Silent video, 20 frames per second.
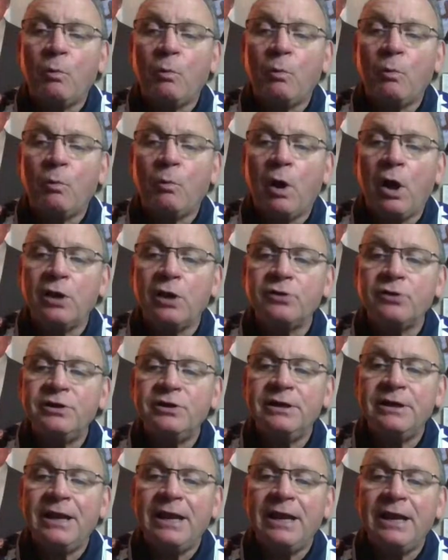
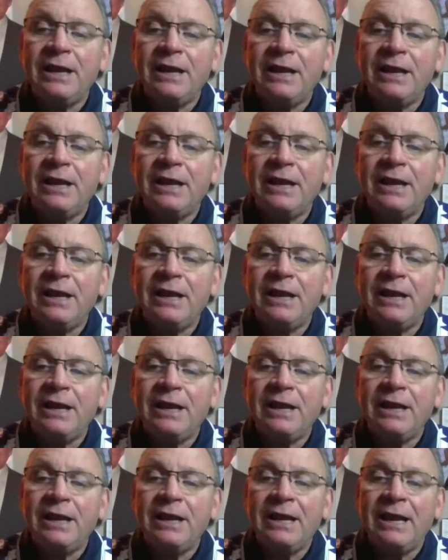watching, and do me
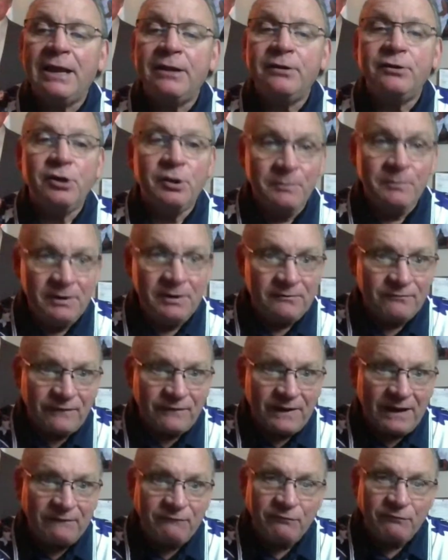a
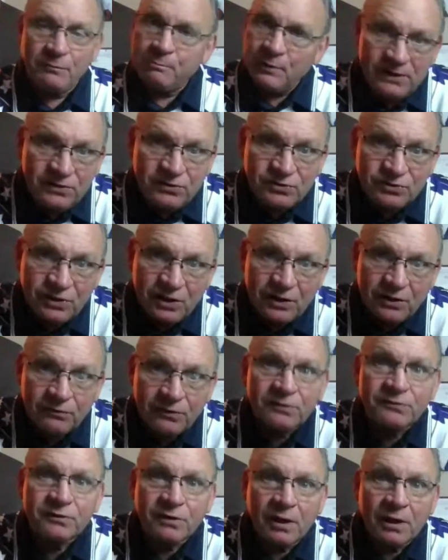favor, please share
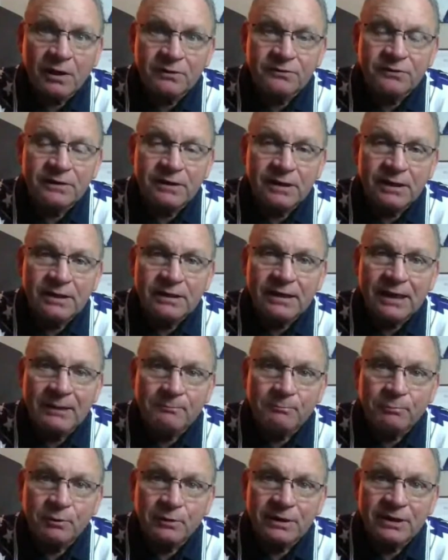this content,
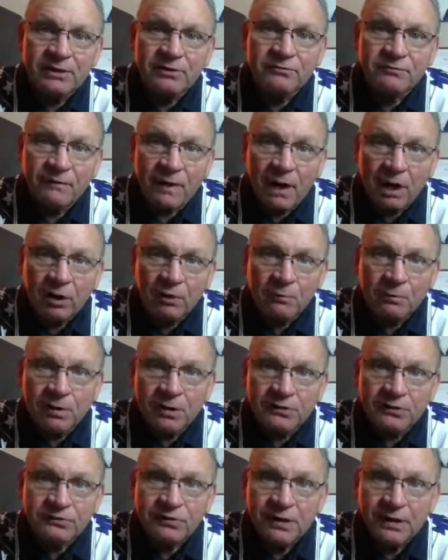and please follow
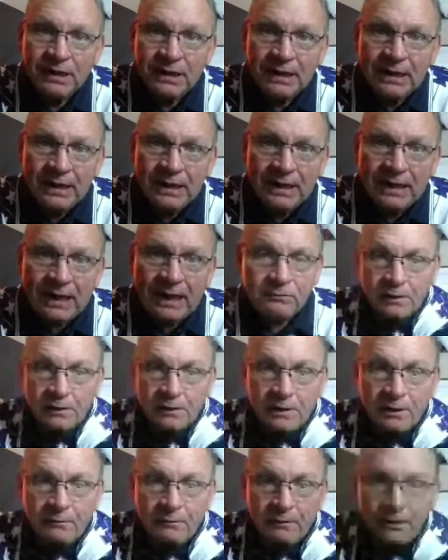us.
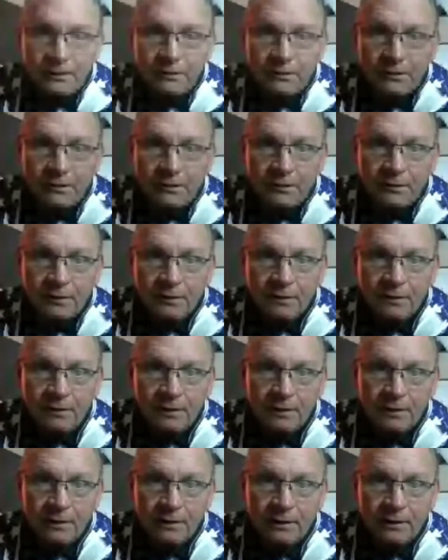And I'm
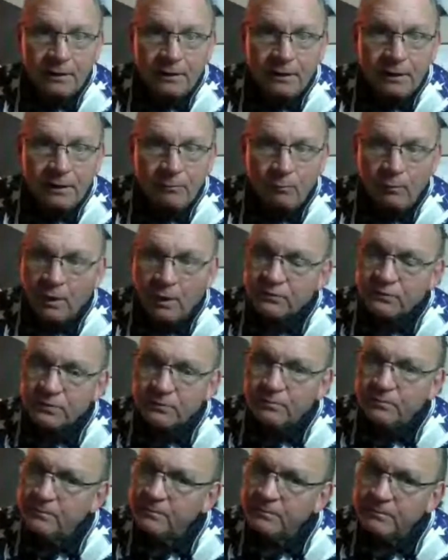telling you
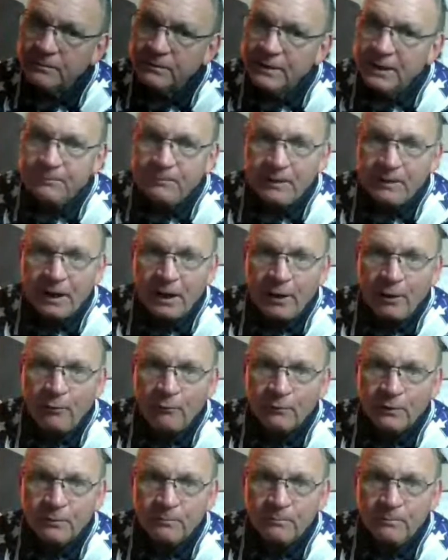right now, watch that guy
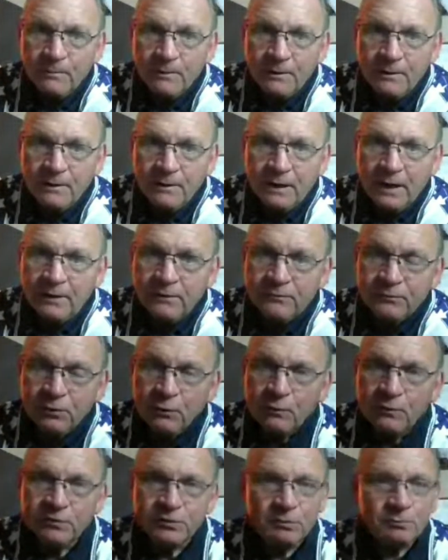right. He's
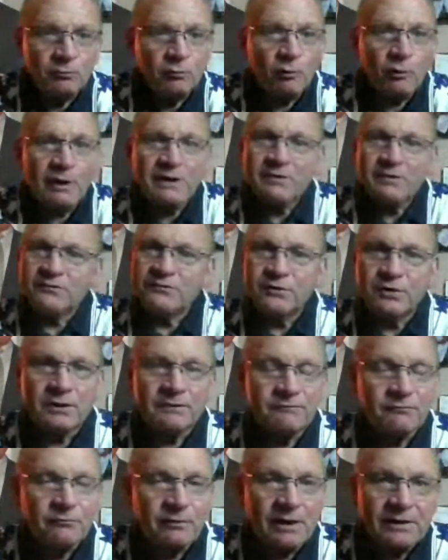doing some great
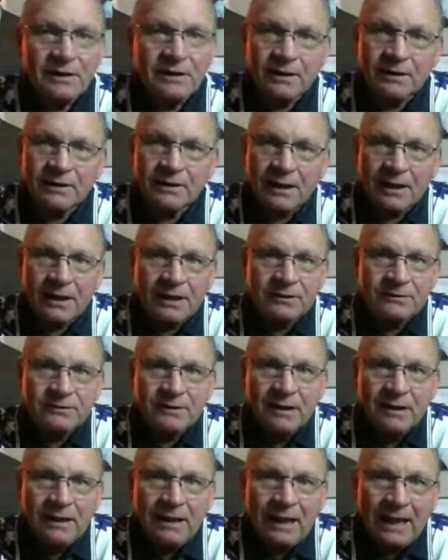stuff right now, guys.
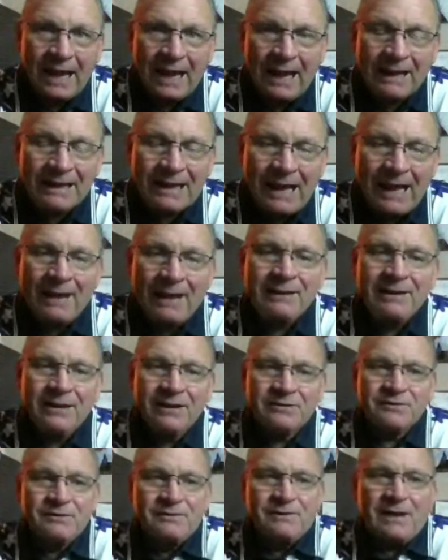I
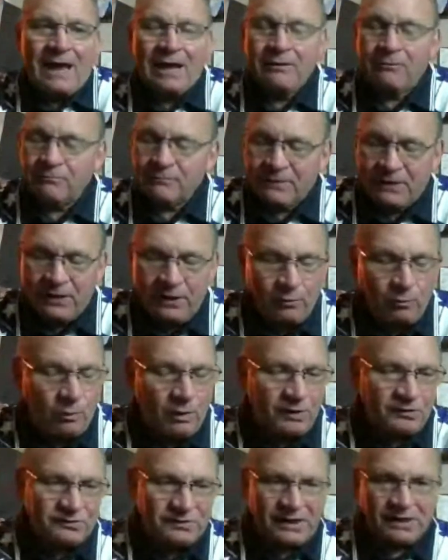listen, I don't care
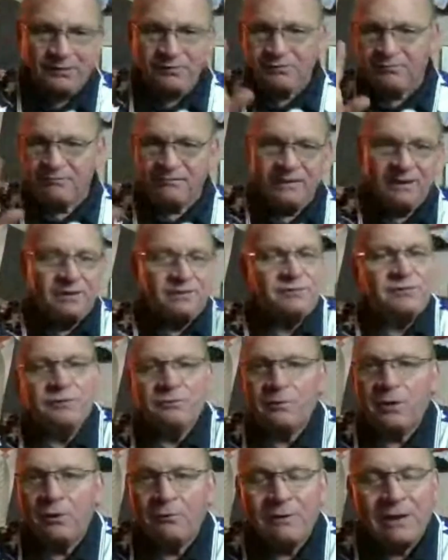what side of the fence
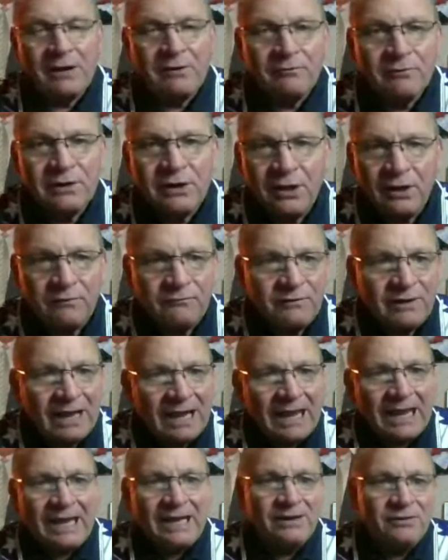you're on. I don't care if you
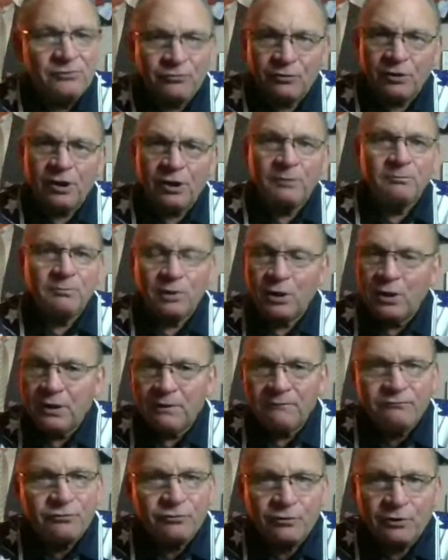hate Trump,
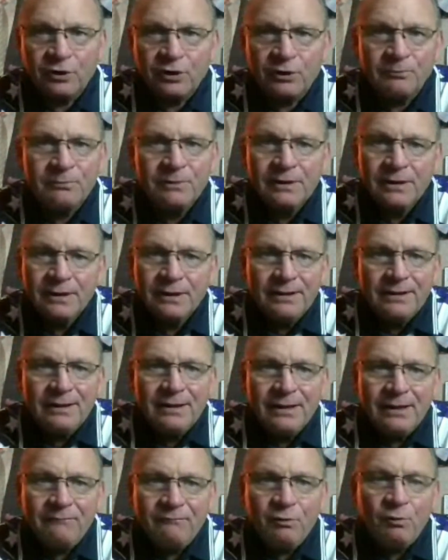love Trump.
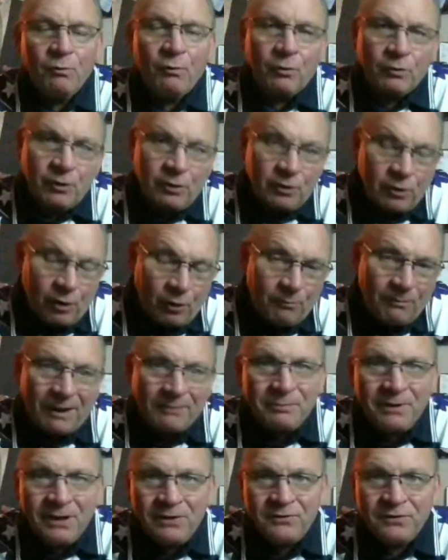If you want to know my
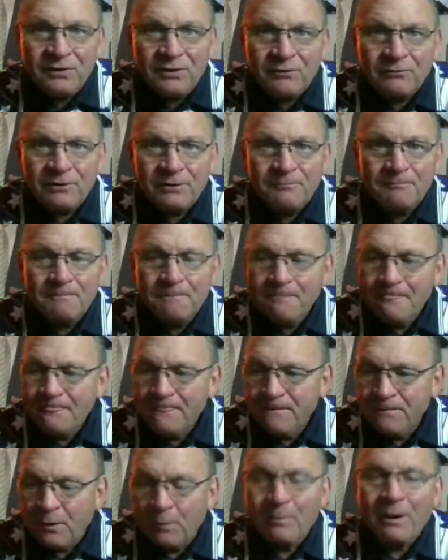opinion on him,
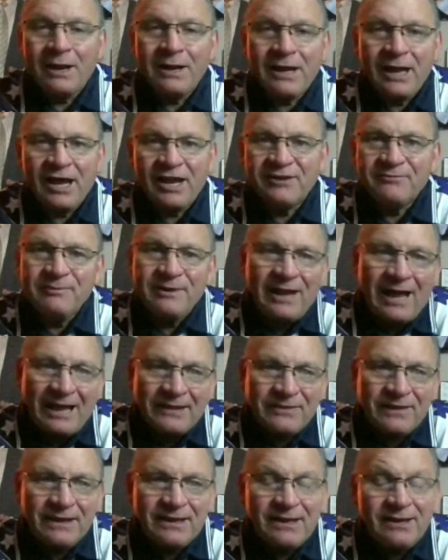nobody asked me. I
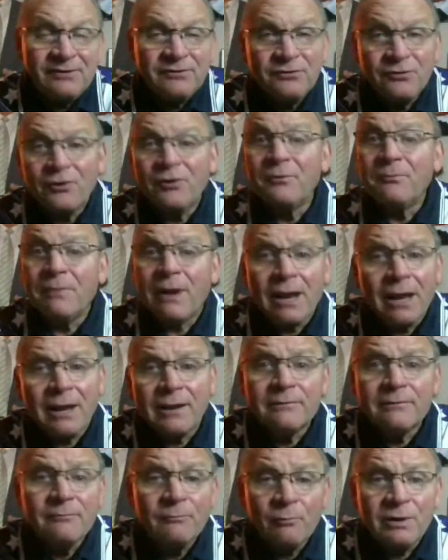think he's a
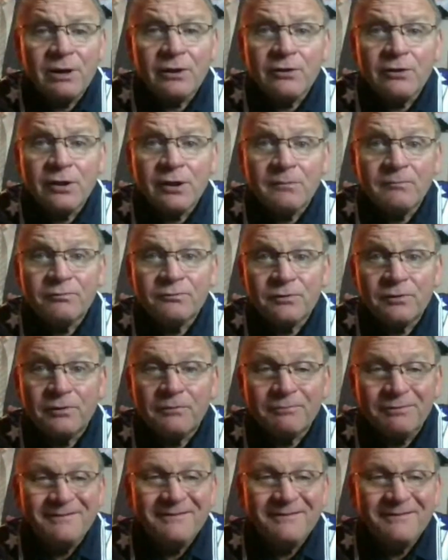dirtbag when it comes to